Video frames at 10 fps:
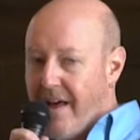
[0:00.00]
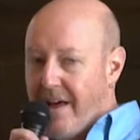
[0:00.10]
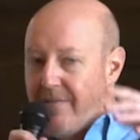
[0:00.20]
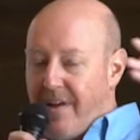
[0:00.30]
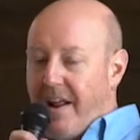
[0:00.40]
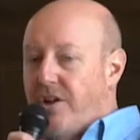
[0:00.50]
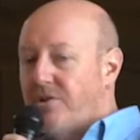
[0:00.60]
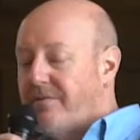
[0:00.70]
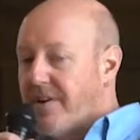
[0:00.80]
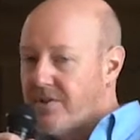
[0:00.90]
And if that
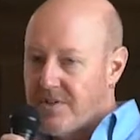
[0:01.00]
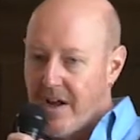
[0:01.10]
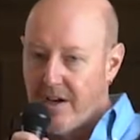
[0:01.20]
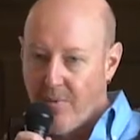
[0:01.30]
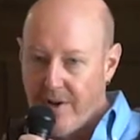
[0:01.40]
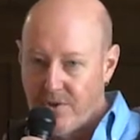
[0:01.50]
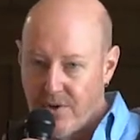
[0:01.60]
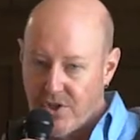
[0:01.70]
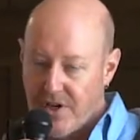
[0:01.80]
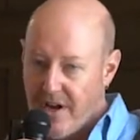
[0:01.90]
angel investor is not going to write
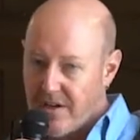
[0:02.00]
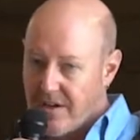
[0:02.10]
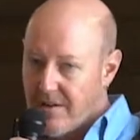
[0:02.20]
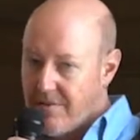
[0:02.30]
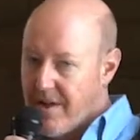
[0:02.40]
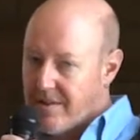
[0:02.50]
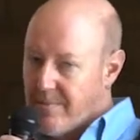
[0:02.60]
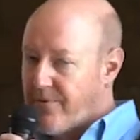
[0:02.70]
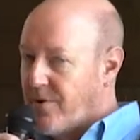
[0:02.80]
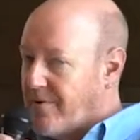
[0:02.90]
you a check, thank
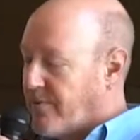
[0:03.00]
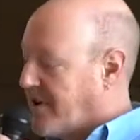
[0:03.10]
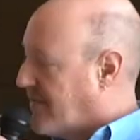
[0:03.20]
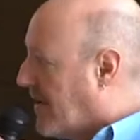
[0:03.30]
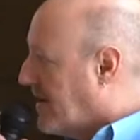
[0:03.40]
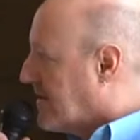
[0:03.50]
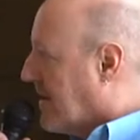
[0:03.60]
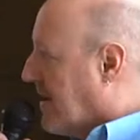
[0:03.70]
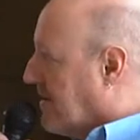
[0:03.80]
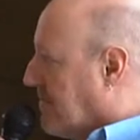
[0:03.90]
them for their free advice
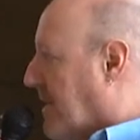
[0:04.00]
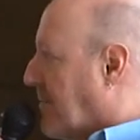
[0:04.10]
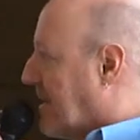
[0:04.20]
and come